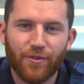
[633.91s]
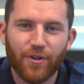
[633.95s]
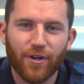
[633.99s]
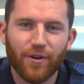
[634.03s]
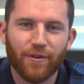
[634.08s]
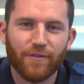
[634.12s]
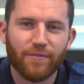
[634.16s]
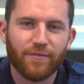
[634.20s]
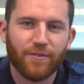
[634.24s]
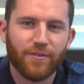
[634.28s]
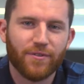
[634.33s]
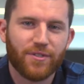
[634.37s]

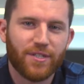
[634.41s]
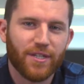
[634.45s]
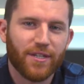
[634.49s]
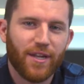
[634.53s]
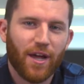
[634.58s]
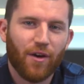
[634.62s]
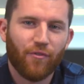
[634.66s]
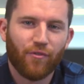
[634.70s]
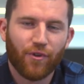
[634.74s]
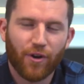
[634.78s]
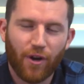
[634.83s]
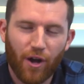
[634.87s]
You sit
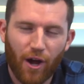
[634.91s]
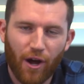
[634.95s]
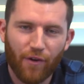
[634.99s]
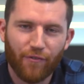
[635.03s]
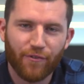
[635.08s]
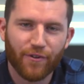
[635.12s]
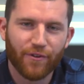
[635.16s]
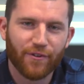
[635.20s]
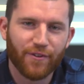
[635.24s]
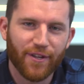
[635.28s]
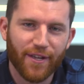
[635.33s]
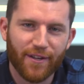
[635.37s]
down for
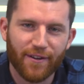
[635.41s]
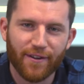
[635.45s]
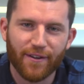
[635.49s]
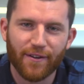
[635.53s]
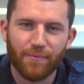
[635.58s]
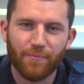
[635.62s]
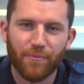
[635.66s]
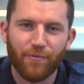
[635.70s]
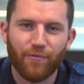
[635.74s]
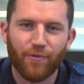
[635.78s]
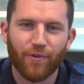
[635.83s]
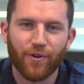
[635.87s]
coffee or dinner,
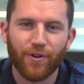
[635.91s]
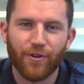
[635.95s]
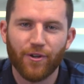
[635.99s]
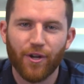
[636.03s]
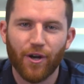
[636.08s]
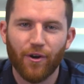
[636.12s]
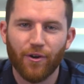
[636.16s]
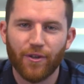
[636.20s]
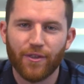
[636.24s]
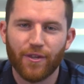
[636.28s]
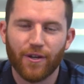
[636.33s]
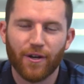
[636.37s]
and before you
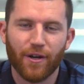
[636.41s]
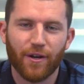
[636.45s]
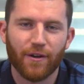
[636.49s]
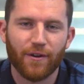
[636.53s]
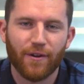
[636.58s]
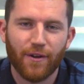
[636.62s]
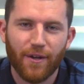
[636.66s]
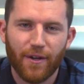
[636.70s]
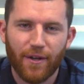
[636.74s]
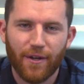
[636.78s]
know it, they're,